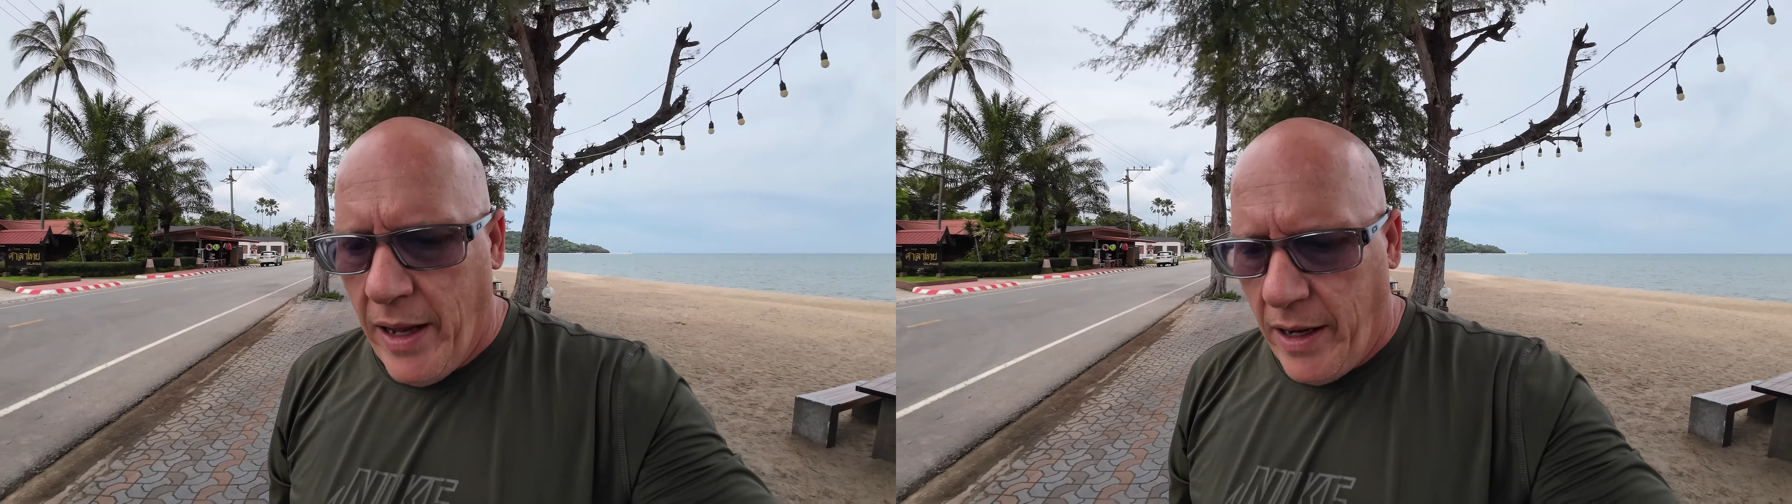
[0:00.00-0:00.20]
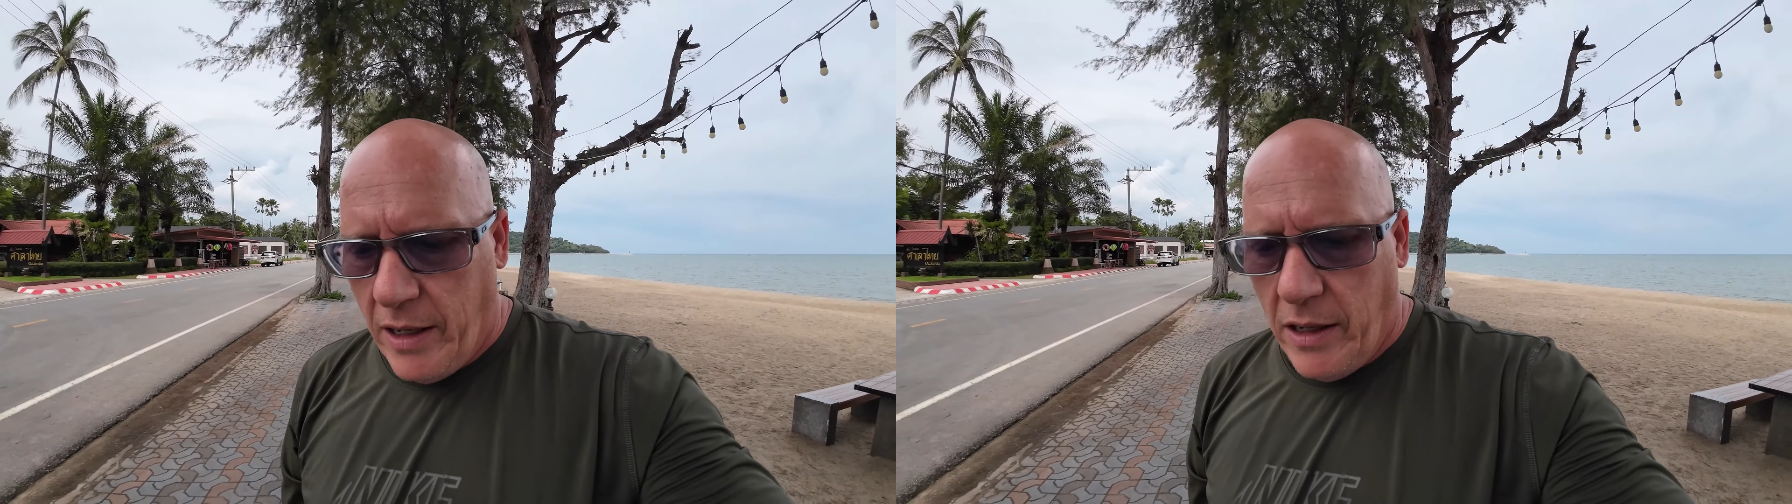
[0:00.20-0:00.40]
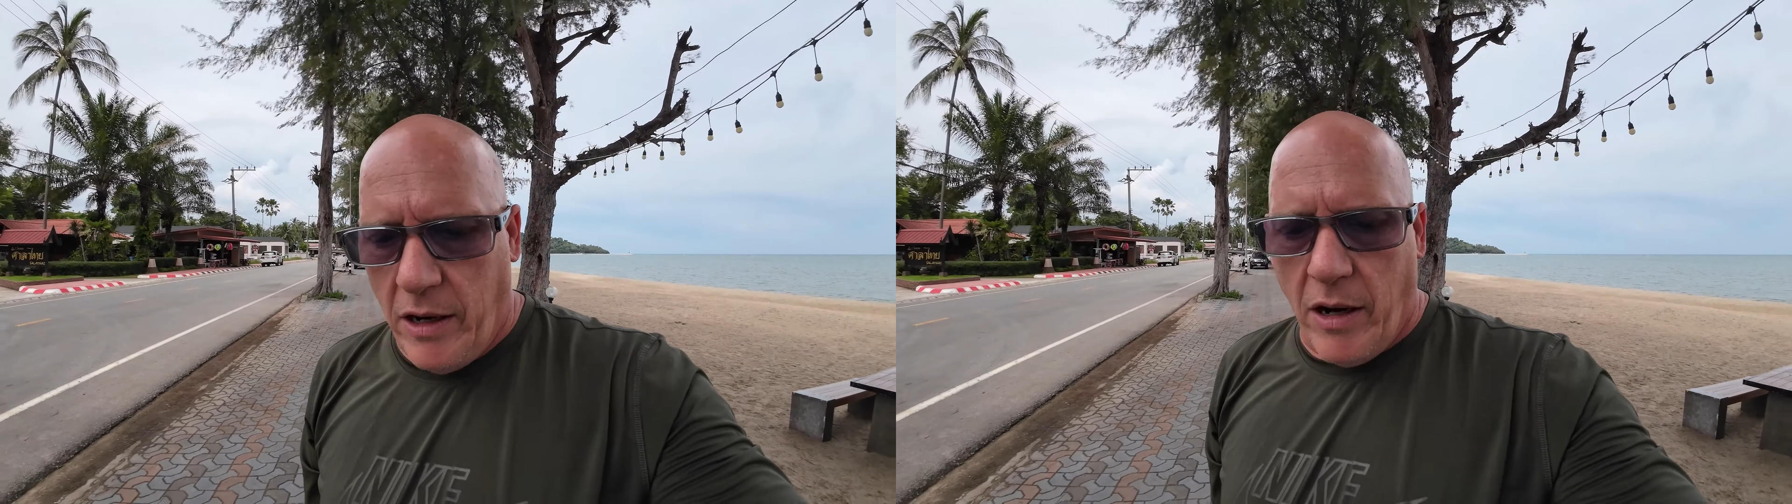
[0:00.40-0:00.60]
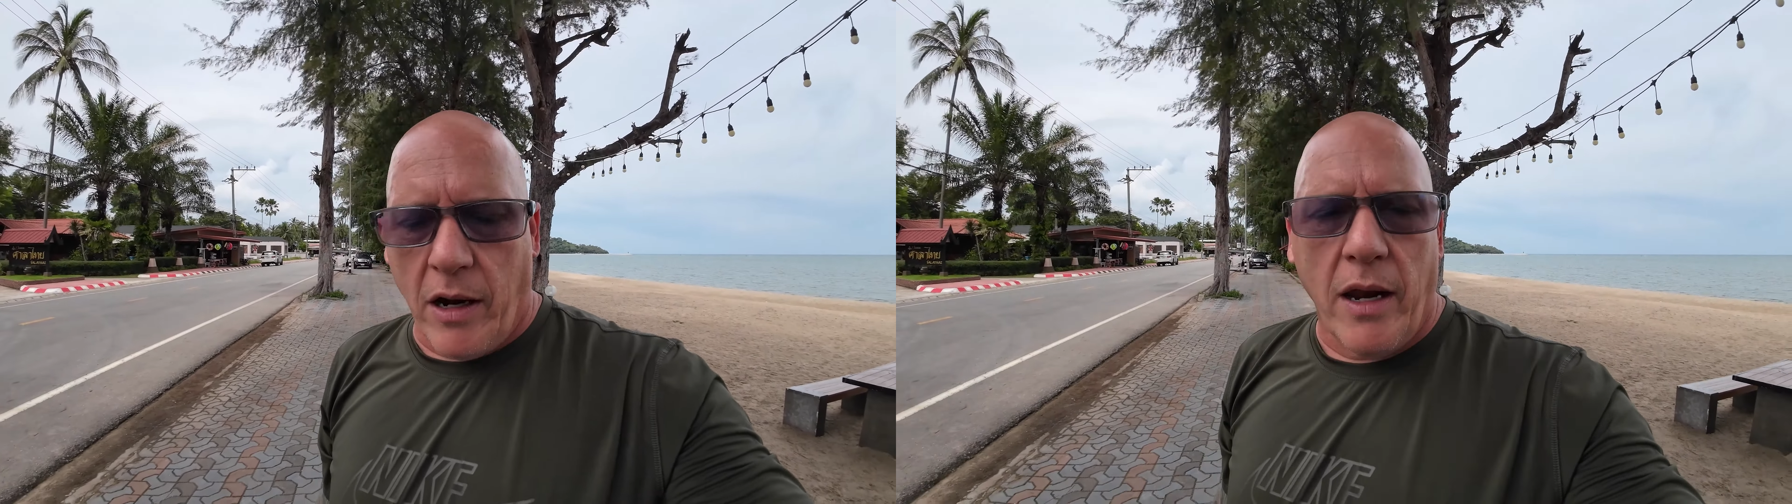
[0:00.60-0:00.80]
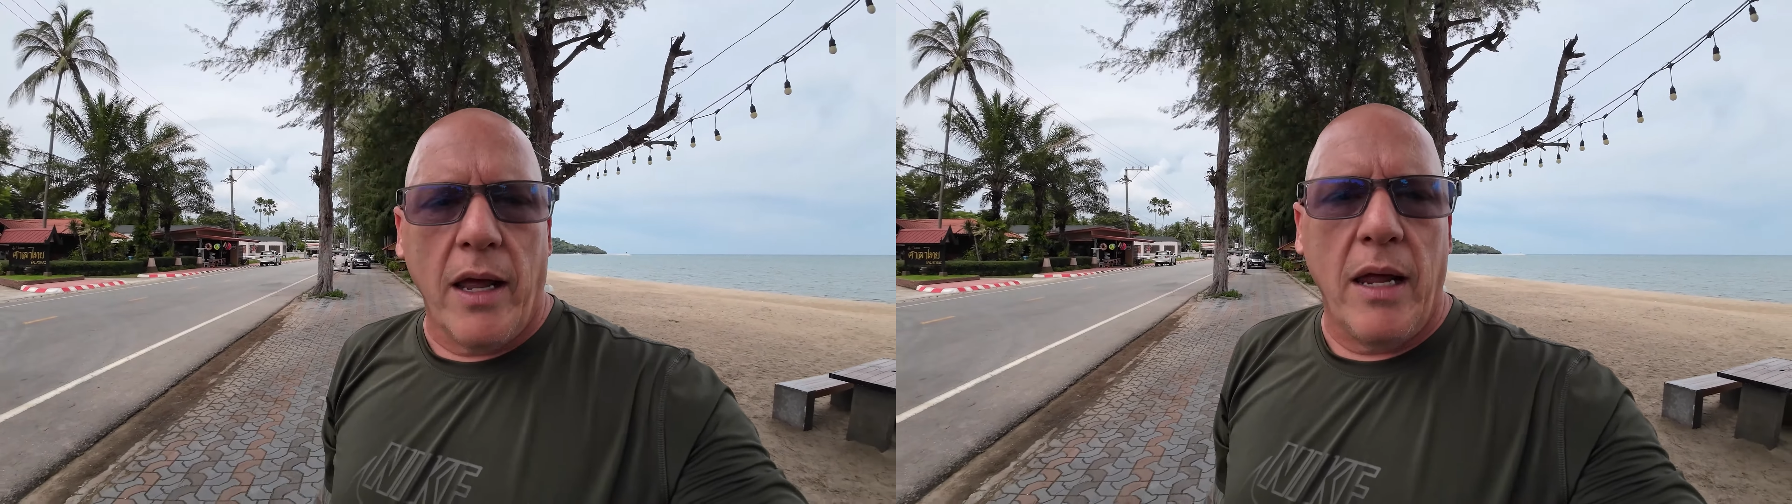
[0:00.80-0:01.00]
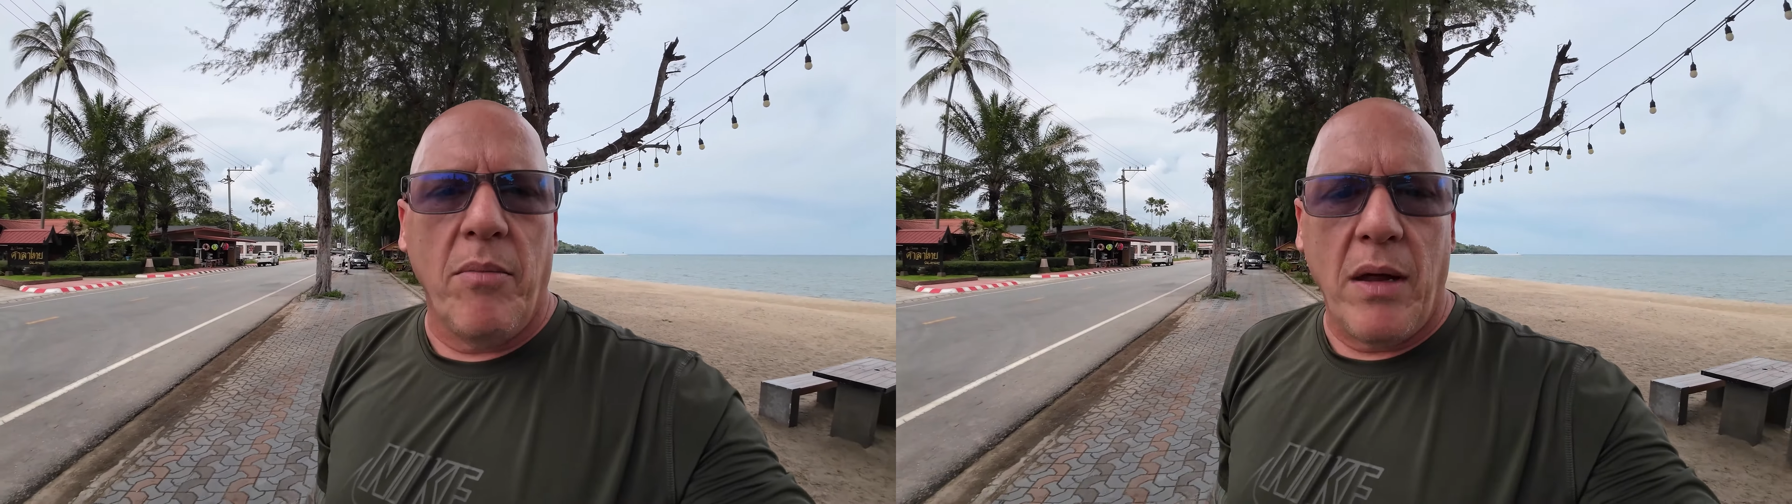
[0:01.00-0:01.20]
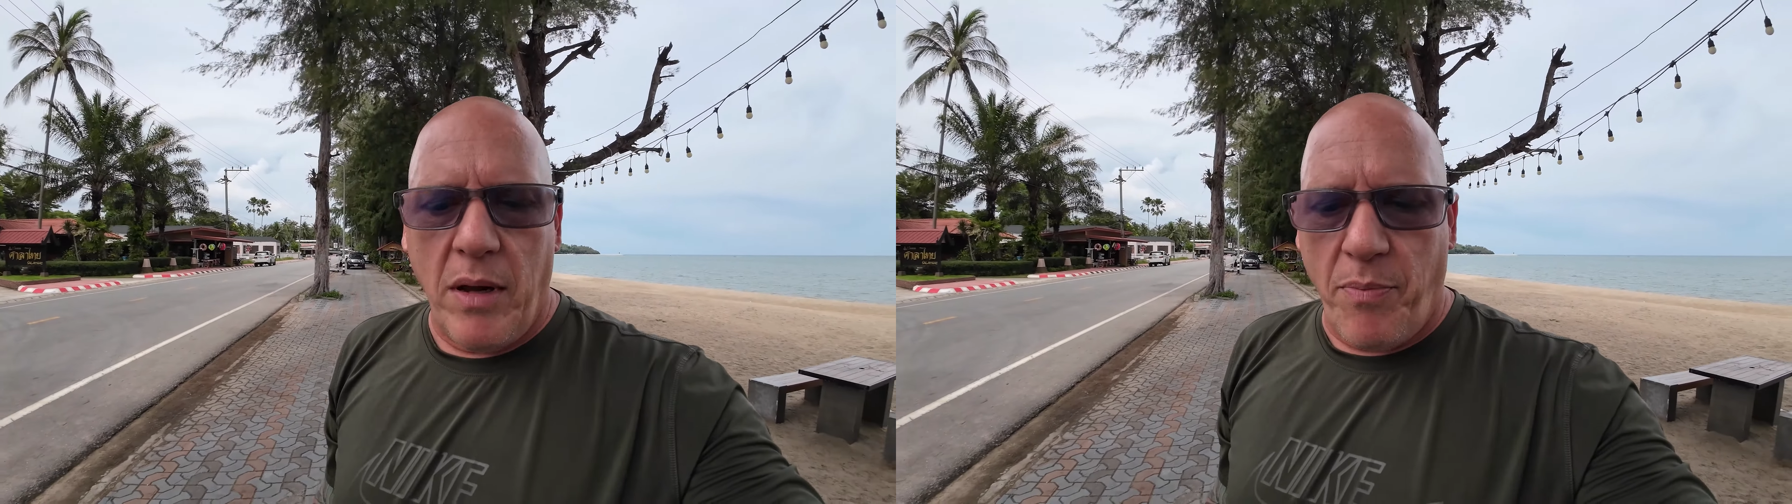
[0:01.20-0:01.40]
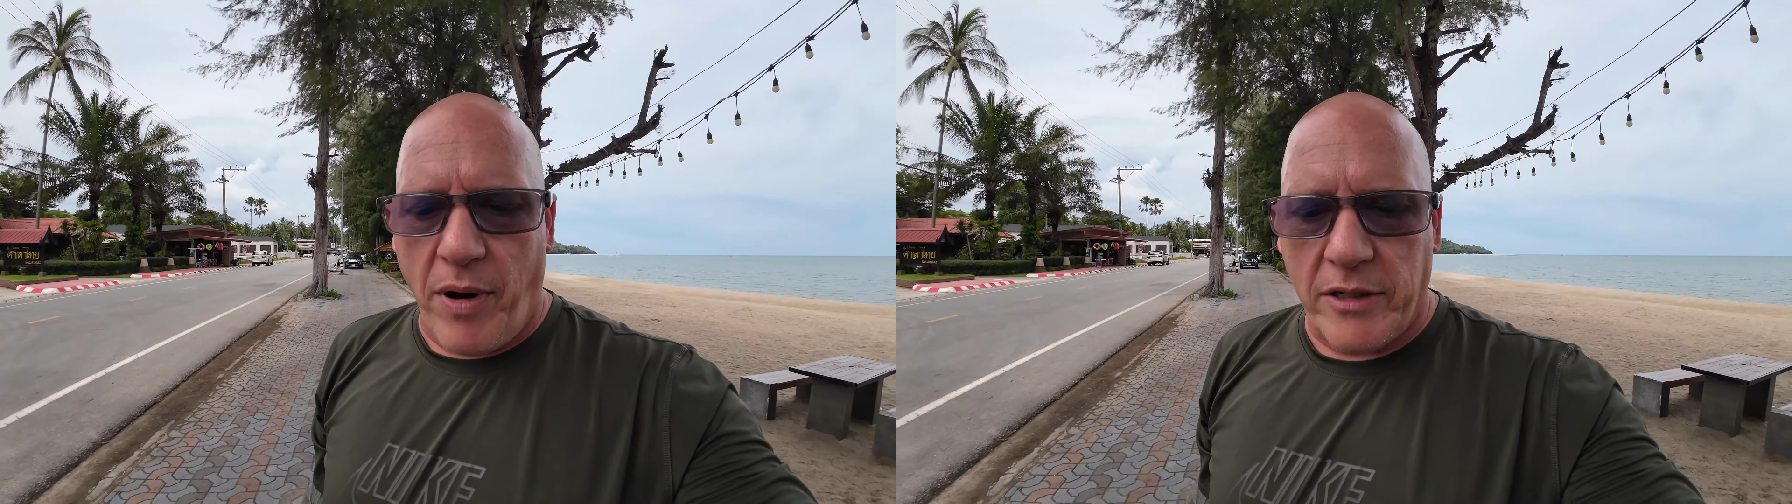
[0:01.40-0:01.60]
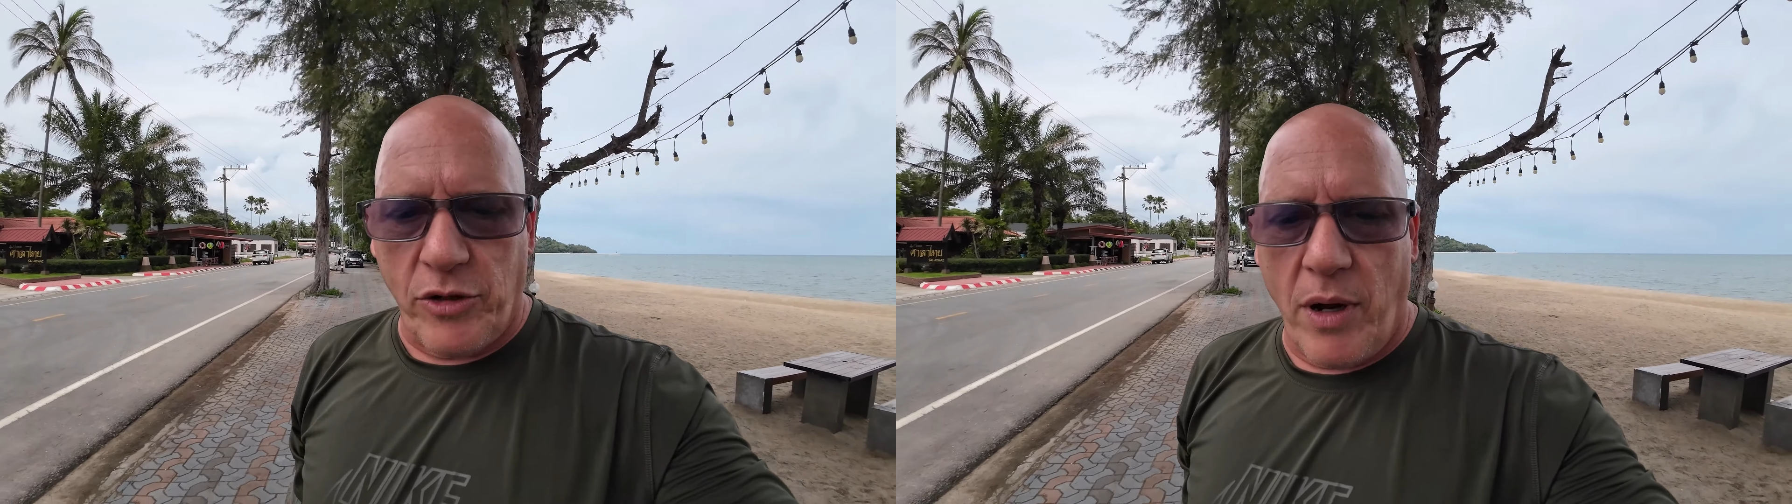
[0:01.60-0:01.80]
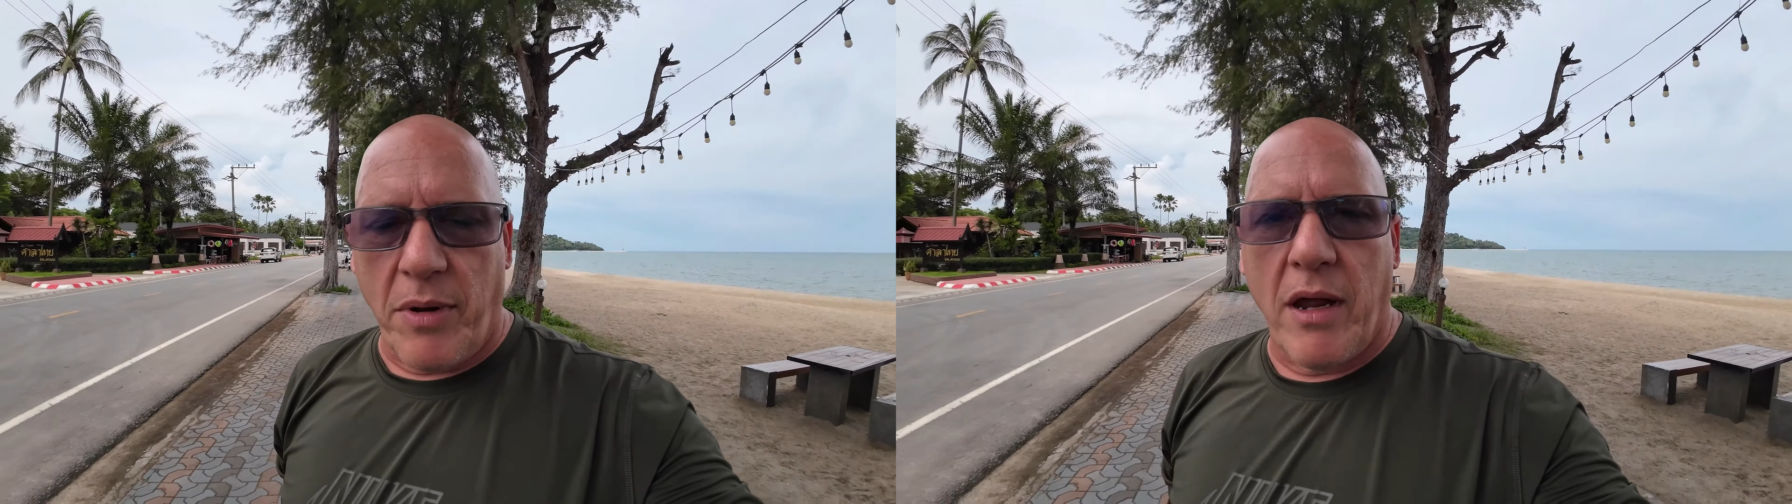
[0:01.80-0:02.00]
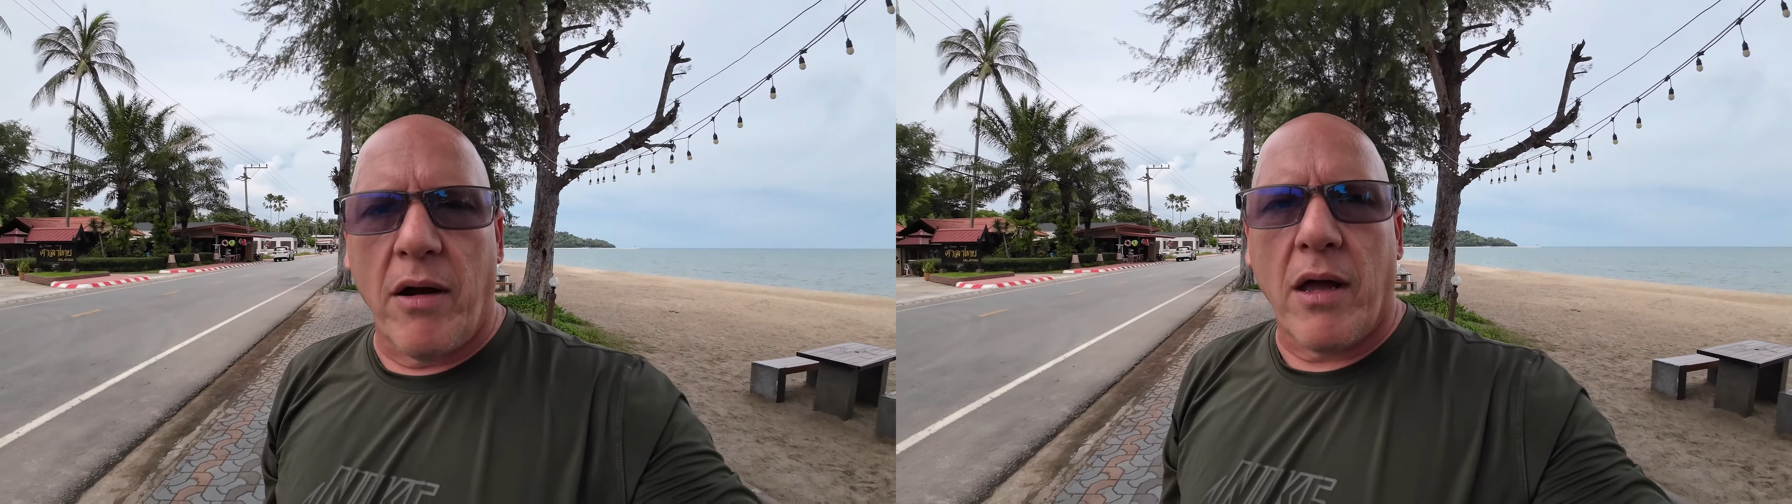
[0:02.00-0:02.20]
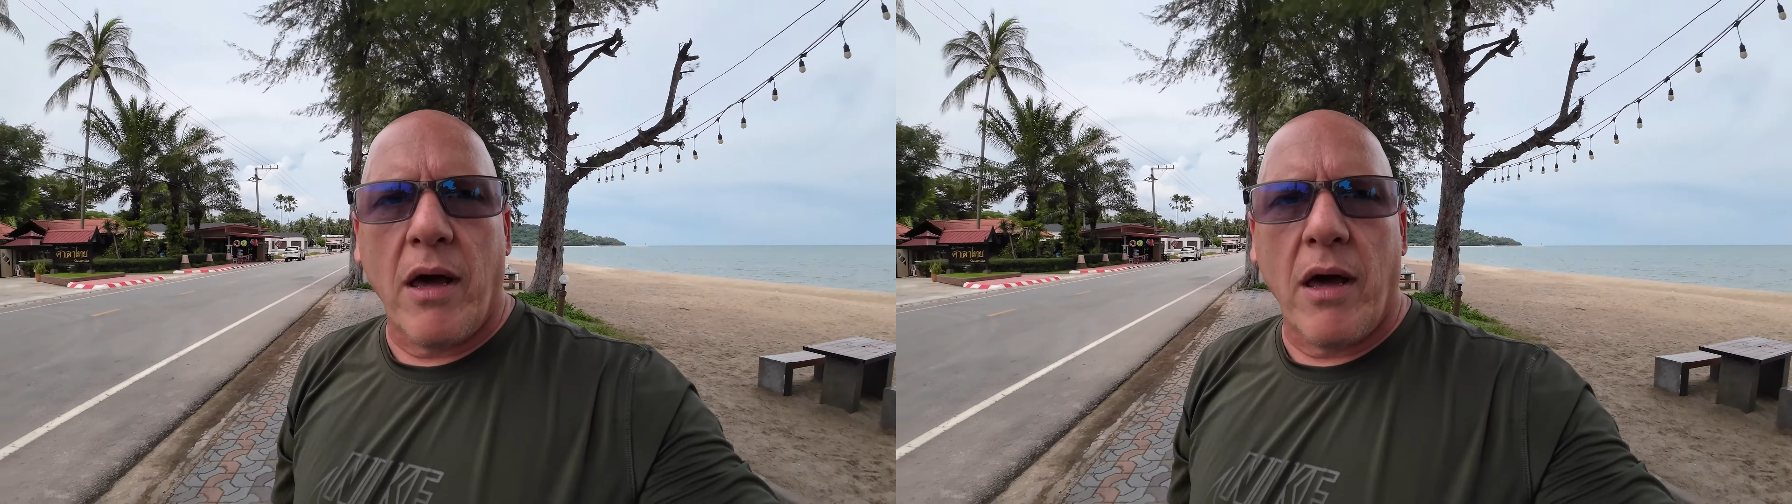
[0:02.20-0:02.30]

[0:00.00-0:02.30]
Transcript: and you're gonna hit maybe Prachuap Khiri